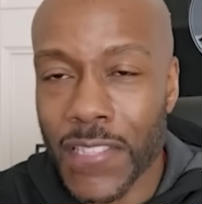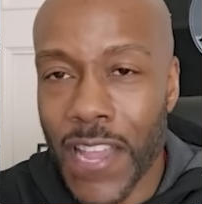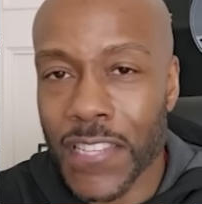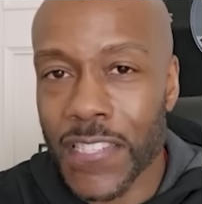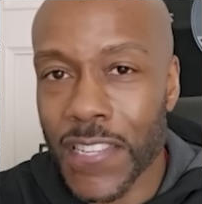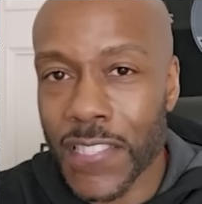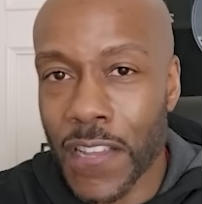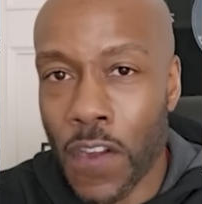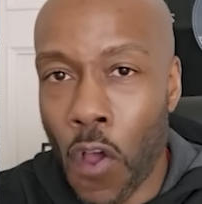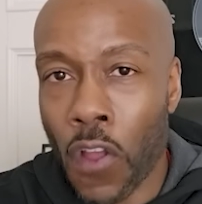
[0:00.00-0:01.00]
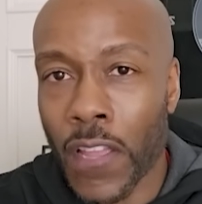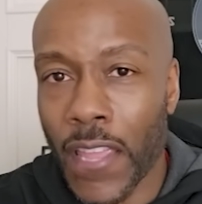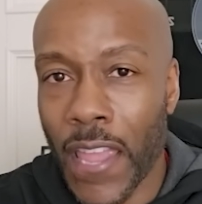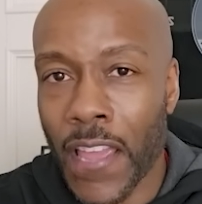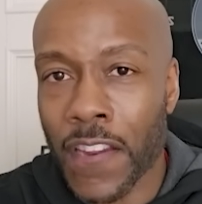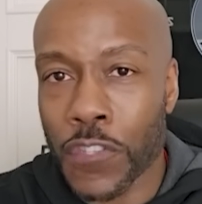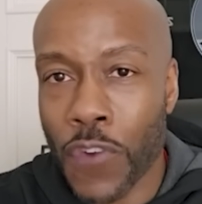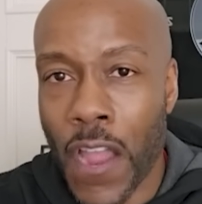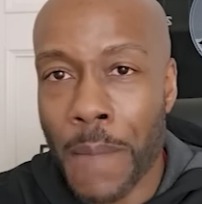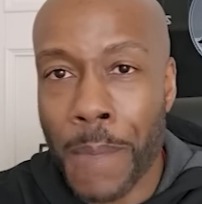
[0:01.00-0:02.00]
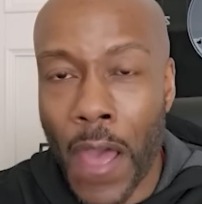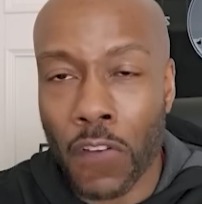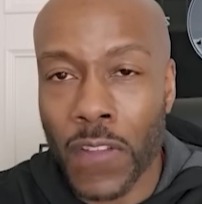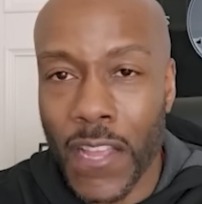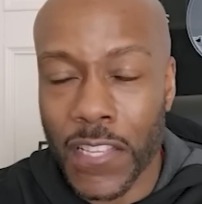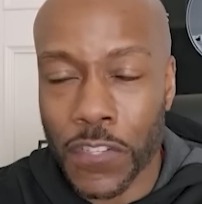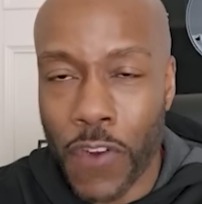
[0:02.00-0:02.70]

Texas has done all it can to try and bottleneck this